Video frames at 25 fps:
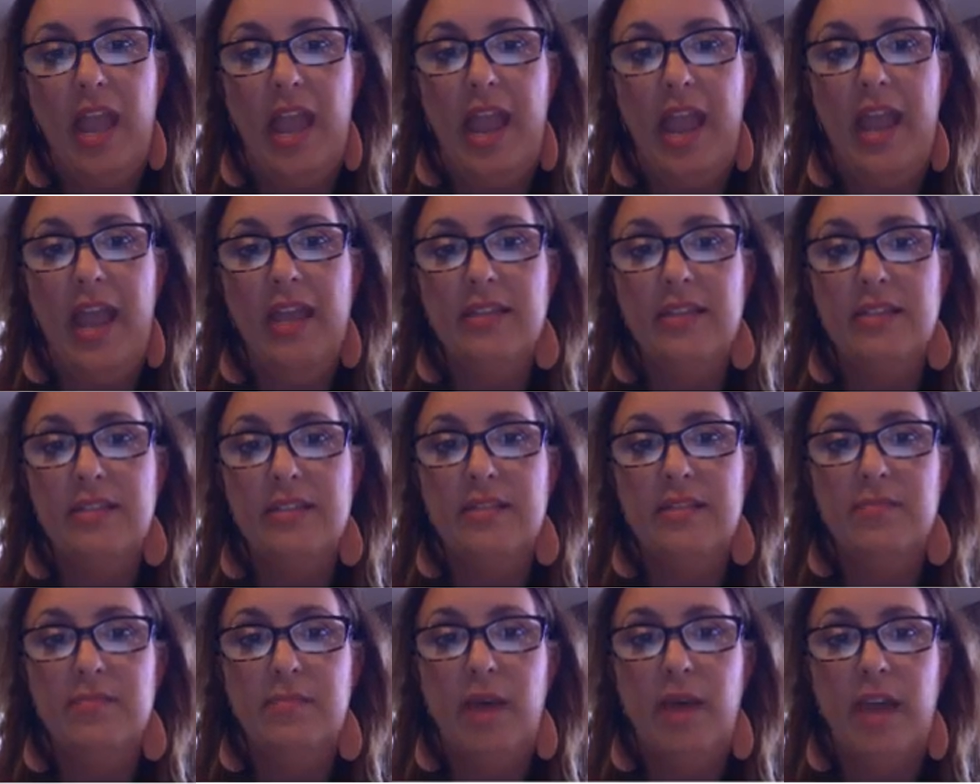And
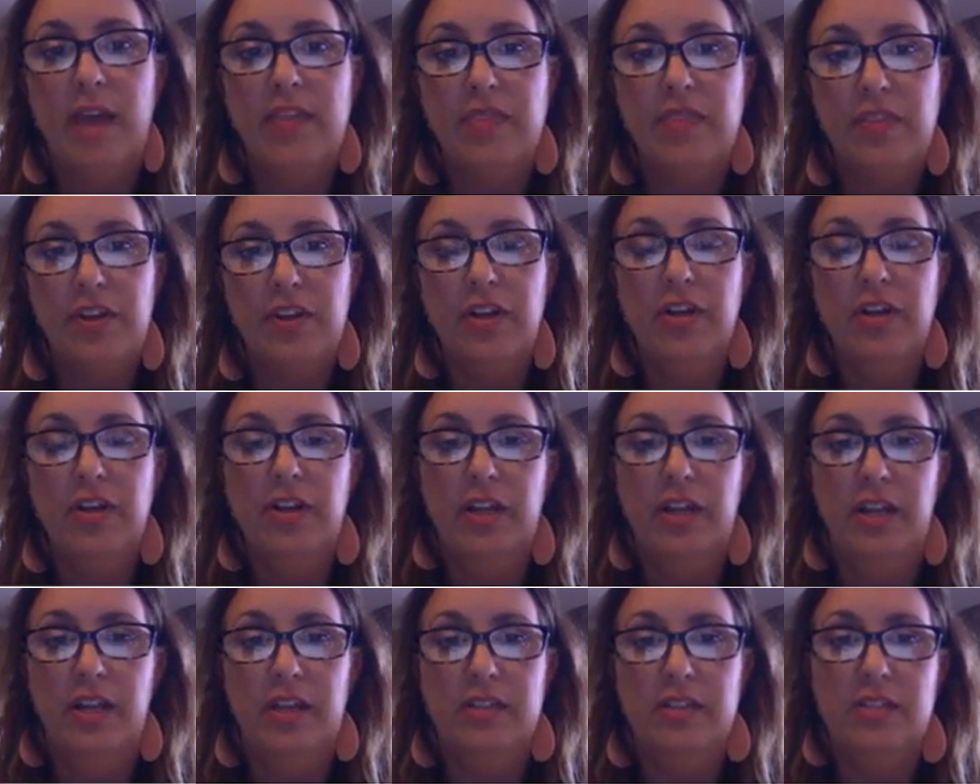my third
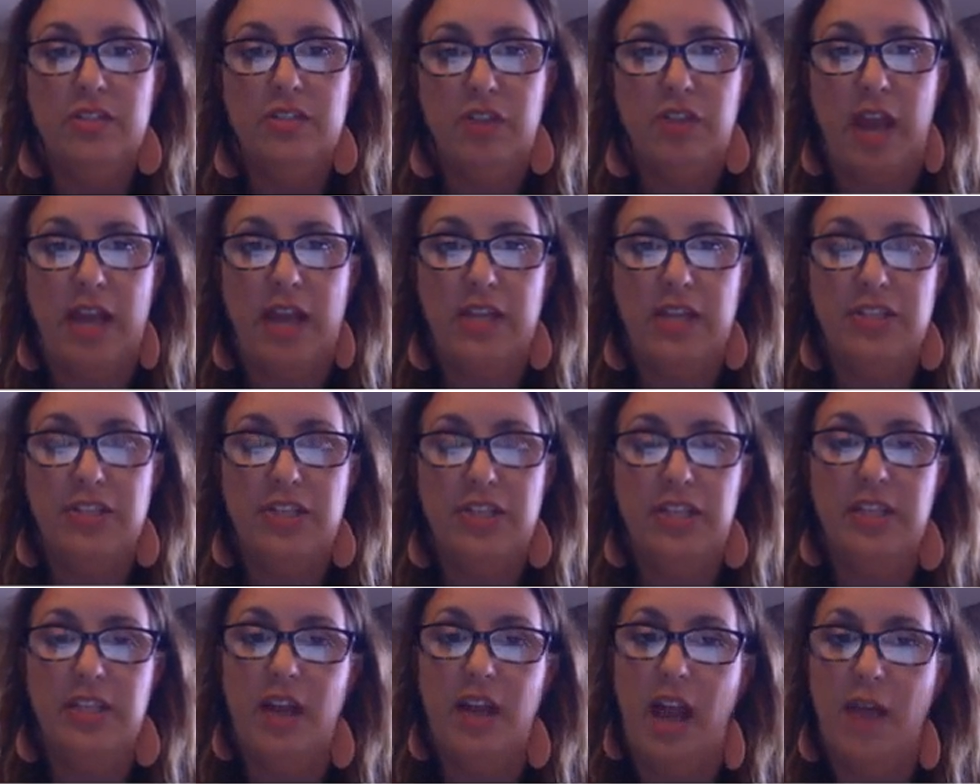
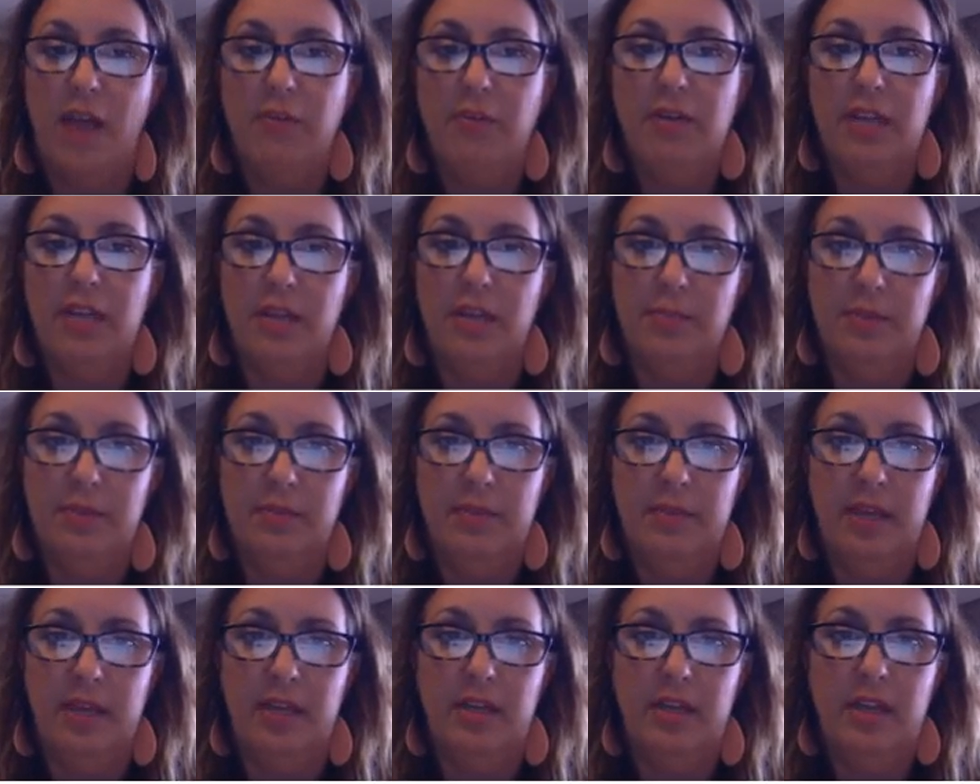strategy that I would
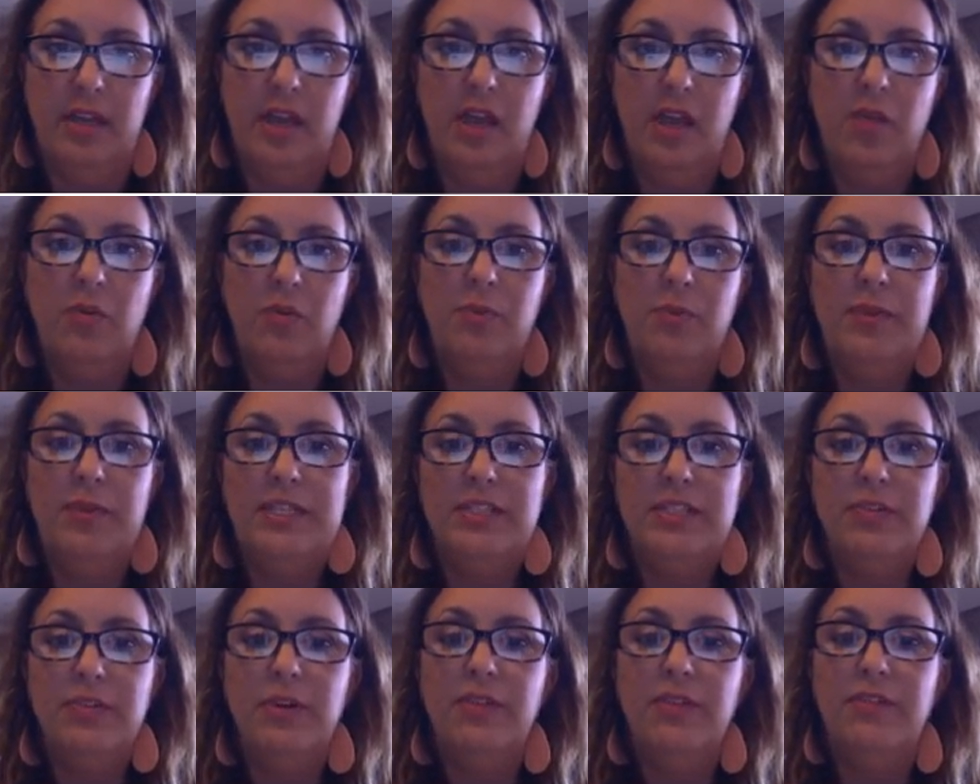implement would be
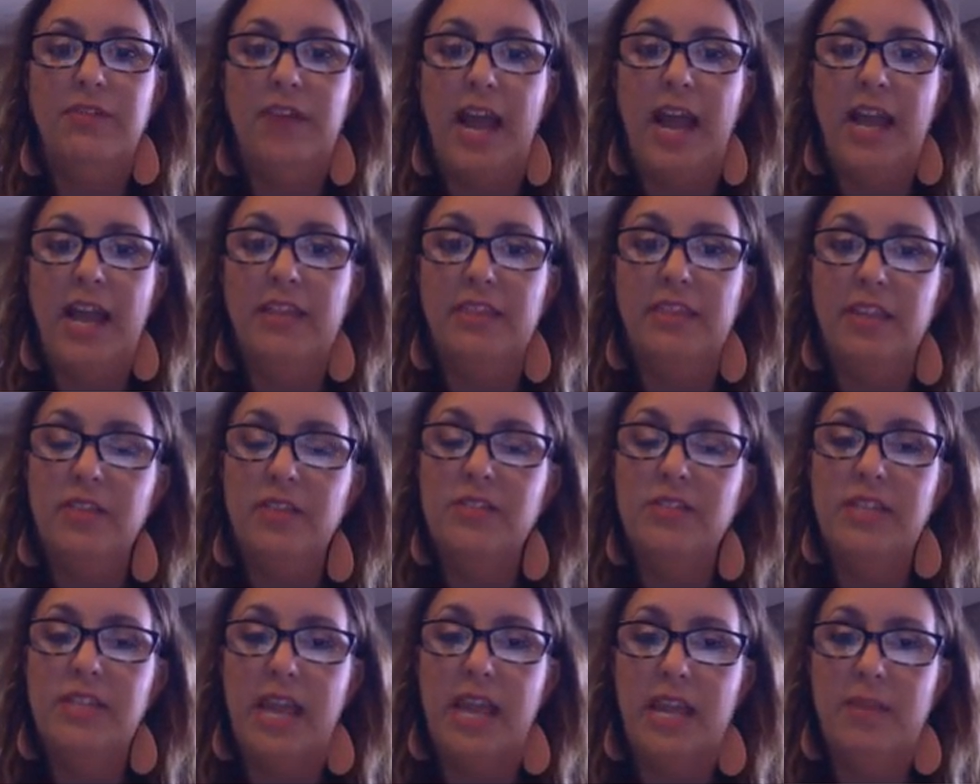to invite
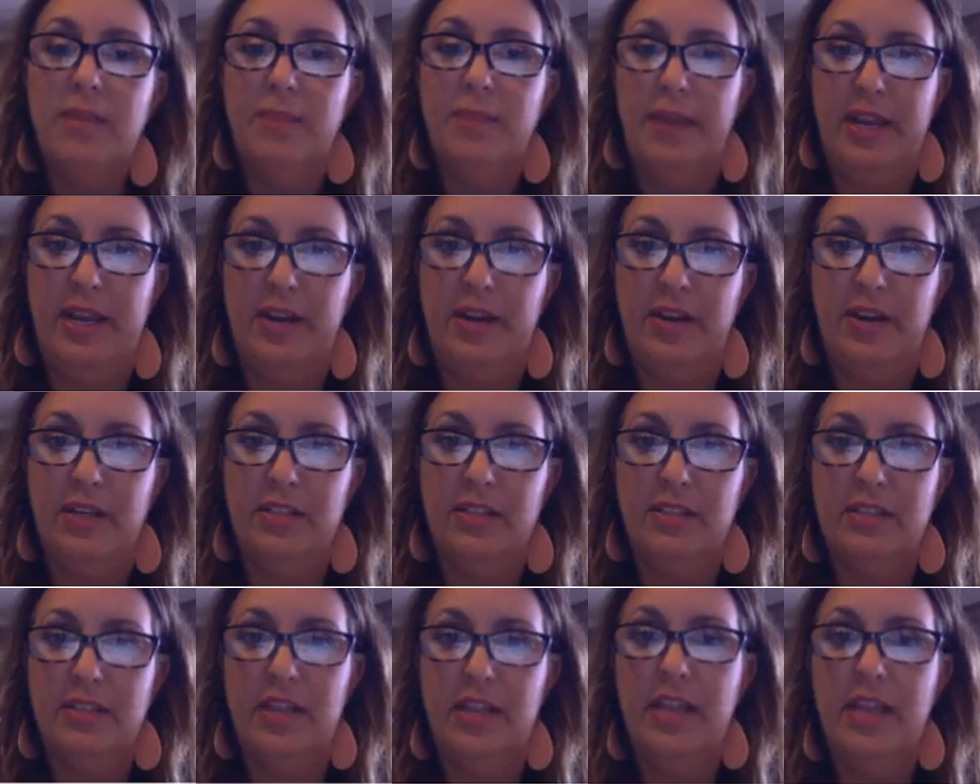those 8
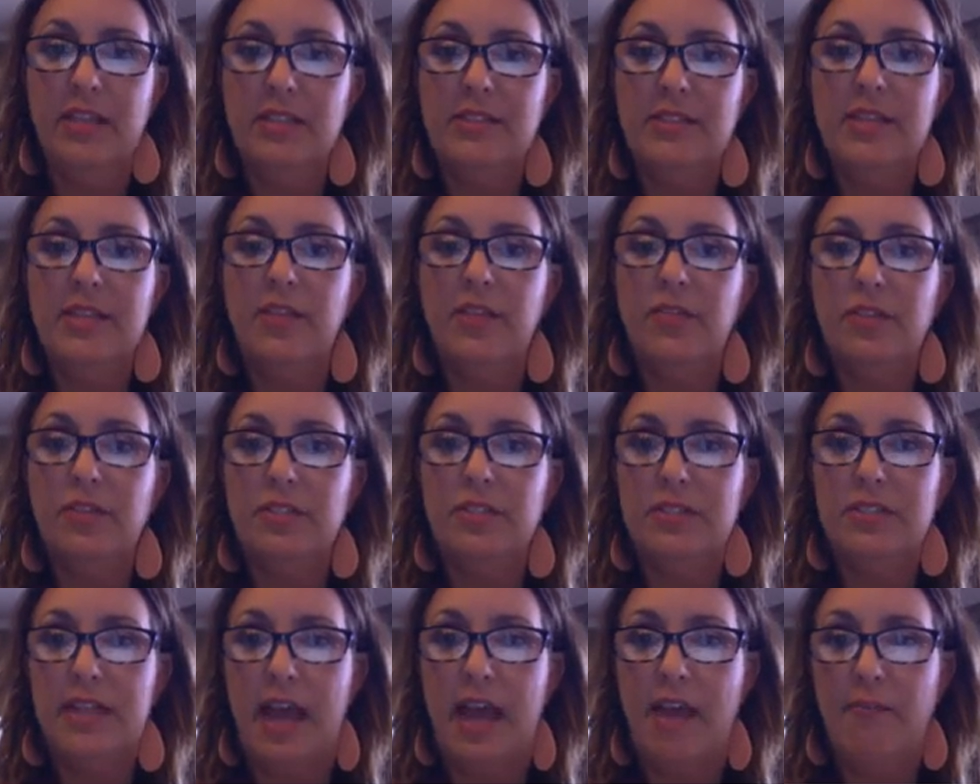parents and several
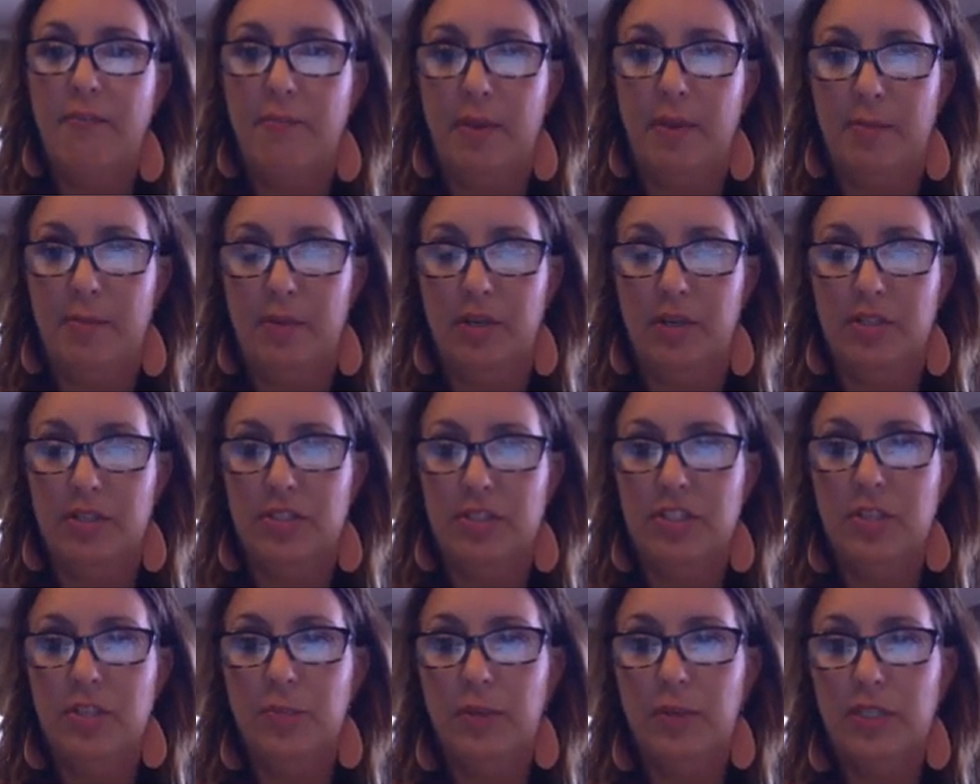staff members
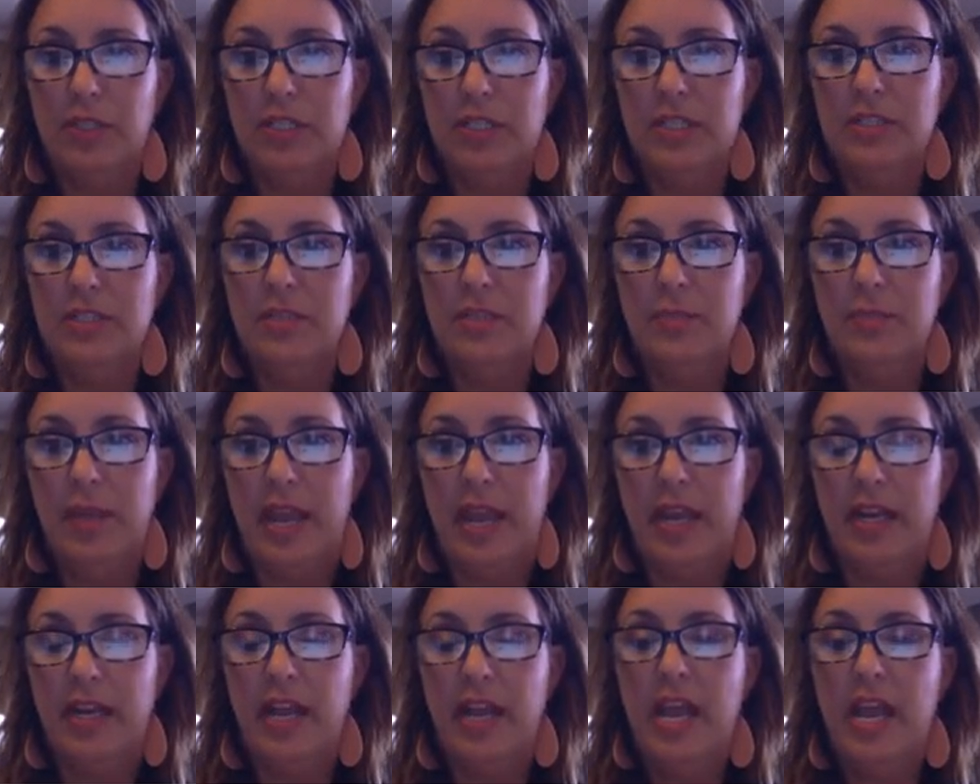to
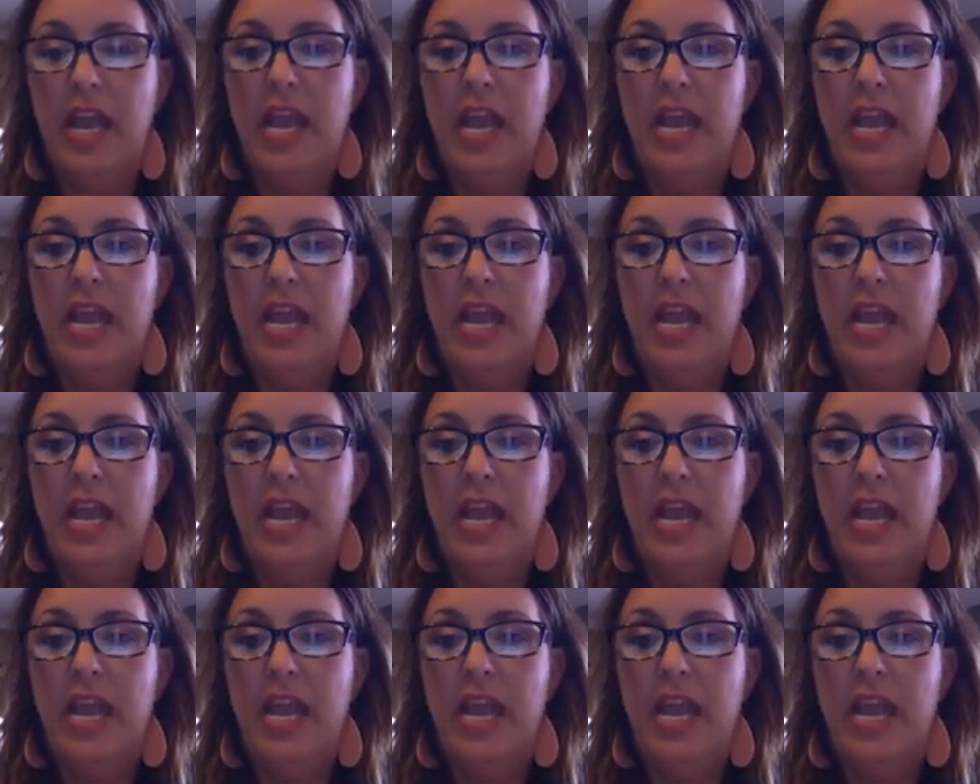participate